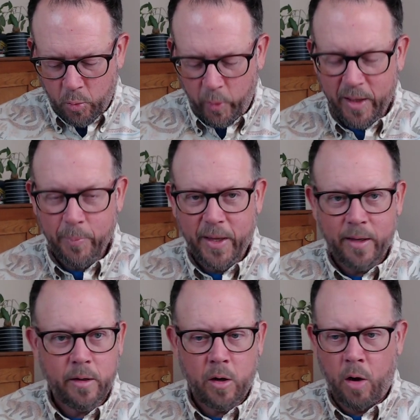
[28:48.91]
We had
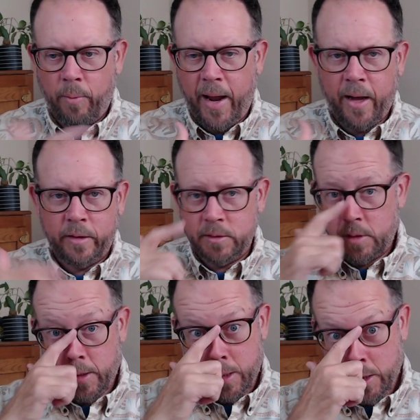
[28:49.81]
been
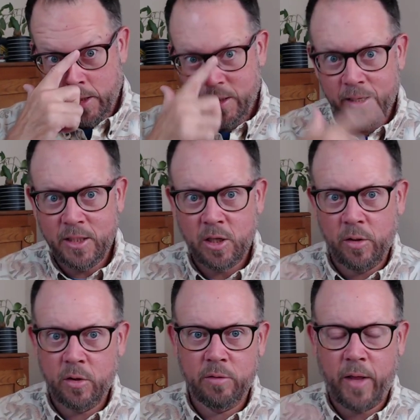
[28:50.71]
around each
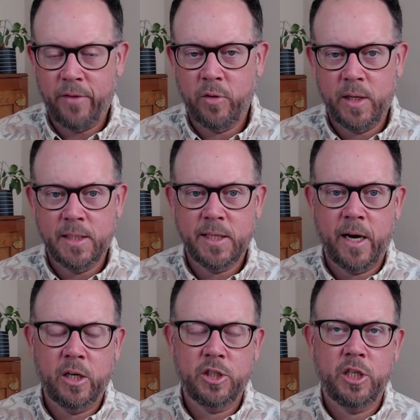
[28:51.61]
other like for the
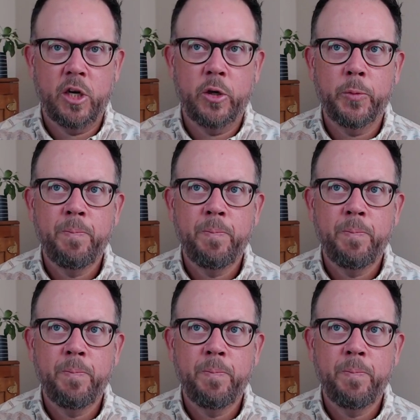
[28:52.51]
entire show.